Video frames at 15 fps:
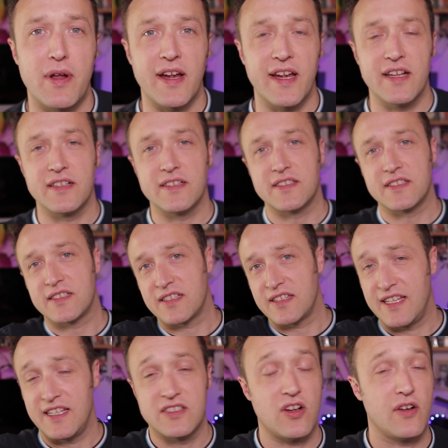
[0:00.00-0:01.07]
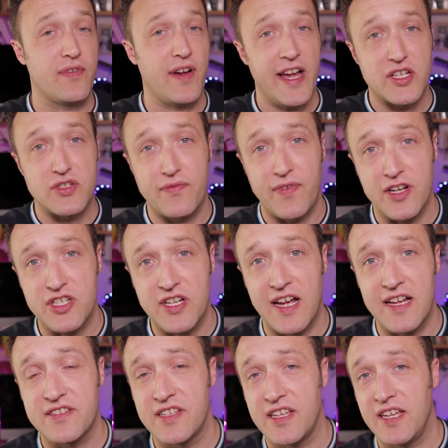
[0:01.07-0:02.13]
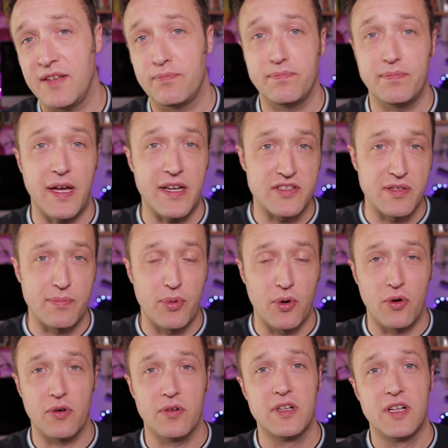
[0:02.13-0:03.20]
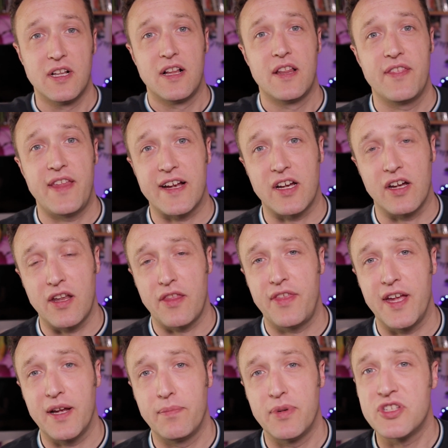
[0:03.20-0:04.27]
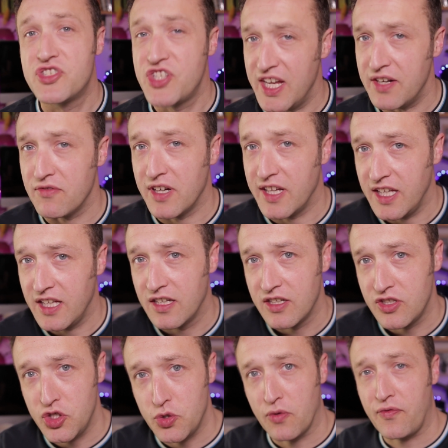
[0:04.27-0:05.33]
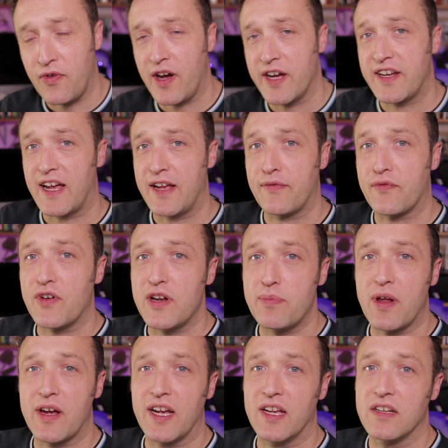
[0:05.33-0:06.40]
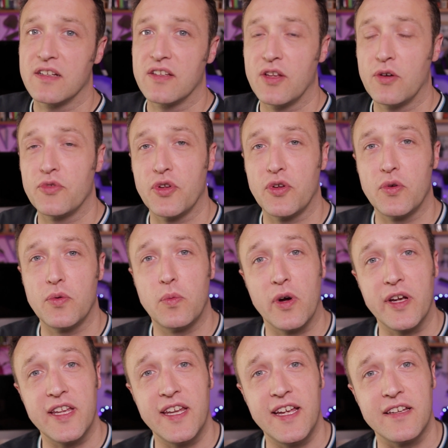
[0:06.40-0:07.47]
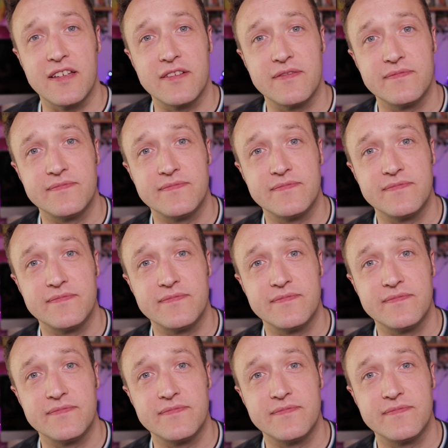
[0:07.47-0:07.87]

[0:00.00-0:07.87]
plugins. These offer extra functionality, better support, that kind of thing. But generally, you will find a free plugin that will do what you need.